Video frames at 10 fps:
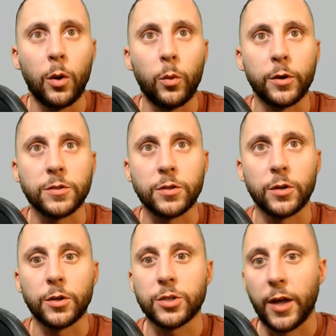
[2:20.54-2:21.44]
I want to
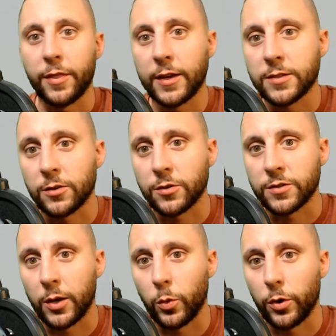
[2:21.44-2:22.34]
search... I think it's under
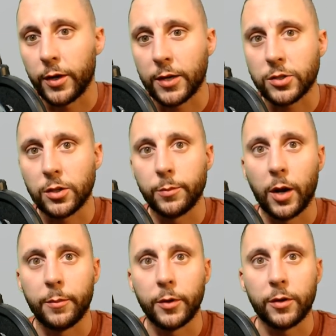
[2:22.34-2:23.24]
site work, actually,
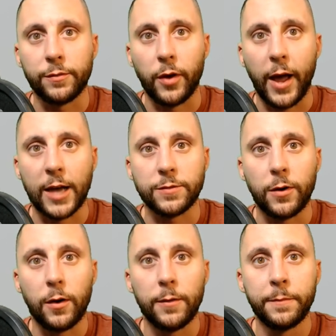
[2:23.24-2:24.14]
but I'm looking for
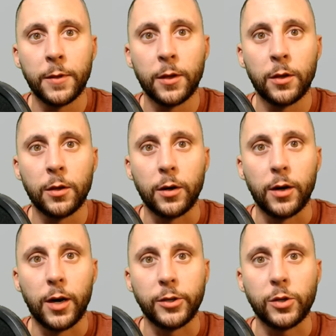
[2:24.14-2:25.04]
asphalt.
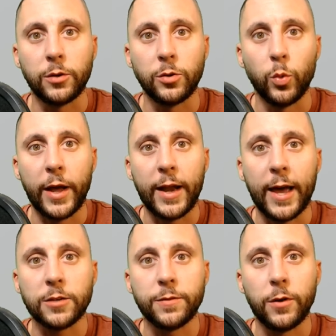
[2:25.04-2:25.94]
Uh, you can do wet
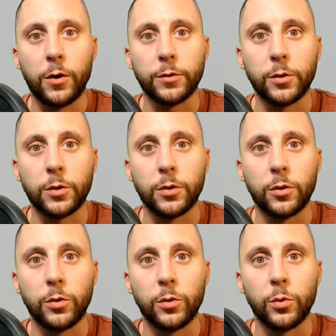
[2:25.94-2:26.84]
asphalt. You can
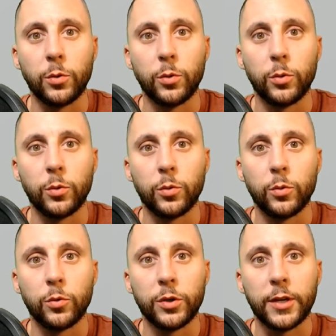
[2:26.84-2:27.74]
do
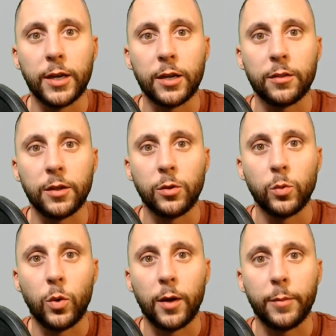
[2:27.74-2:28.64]
really anything you
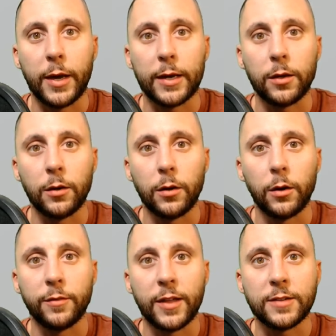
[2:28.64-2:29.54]
want back
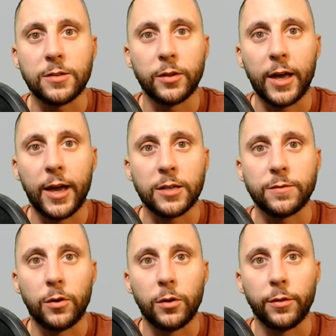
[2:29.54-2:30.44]
here. If that's the only
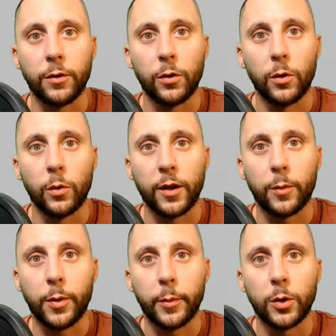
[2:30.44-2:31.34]
asphalt, though, then
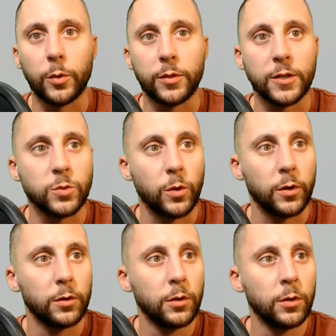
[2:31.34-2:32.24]
I'll probably go with this
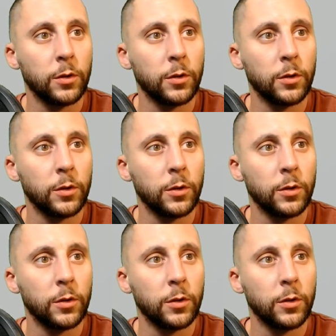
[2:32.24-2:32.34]
one.